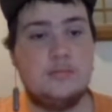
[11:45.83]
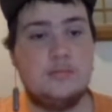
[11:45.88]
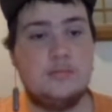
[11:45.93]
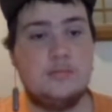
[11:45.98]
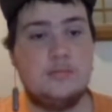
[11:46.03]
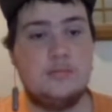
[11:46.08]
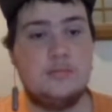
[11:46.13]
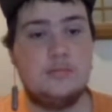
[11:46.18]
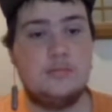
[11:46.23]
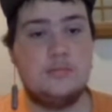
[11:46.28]

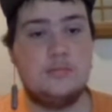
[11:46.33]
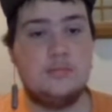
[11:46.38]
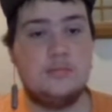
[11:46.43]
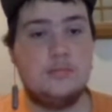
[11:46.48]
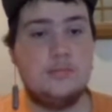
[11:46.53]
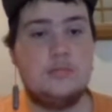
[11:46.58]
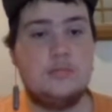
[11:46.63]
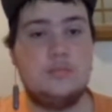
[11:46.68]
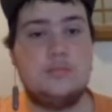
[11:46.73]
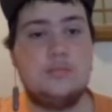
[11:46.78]

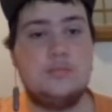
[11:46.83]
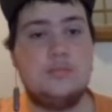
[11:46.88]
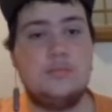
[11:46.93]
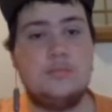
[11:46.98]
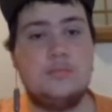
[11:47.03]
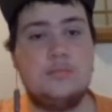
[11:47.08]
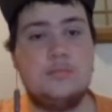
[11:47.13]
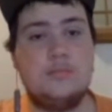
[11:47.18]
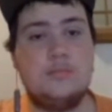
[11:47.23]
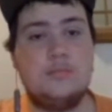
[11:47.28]

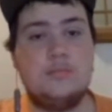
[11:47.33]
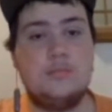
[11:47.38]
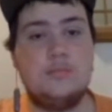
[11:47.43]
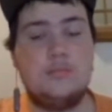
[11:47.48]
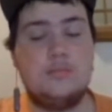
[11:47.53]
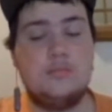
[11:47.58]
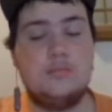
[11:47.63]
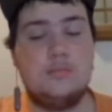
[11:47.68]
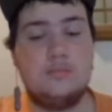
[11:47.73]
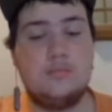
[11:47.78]

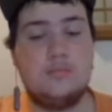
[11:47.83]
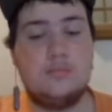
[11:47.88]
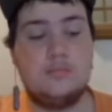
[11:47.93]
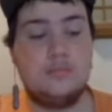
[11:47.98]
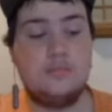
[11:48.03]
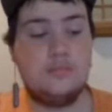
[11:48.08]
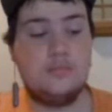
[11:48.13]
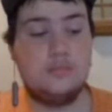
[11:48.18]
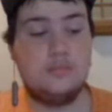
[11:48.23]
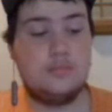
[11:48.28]

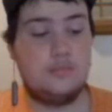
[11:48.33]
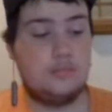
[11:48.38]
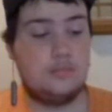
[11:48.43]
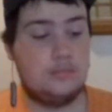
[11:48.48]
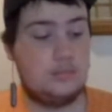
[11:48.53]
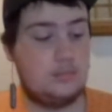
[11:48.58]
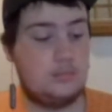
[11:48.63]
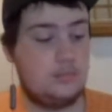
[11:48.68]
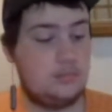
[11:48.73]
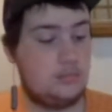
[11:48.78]

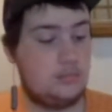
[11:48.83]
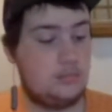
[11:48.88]
(not speaking)